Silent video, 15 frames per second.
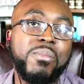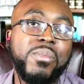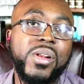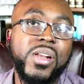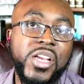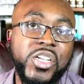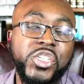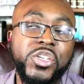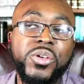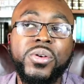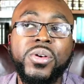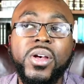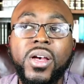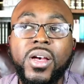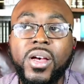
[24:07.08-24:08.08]
bless you
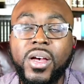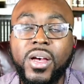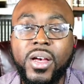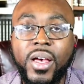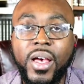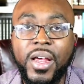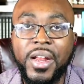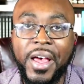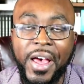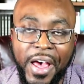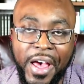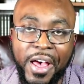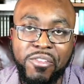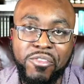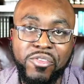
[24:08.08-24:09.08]
and
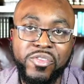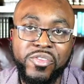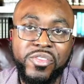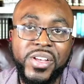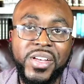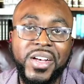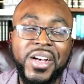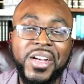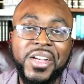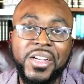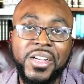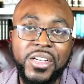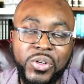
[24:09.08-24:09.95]
have a good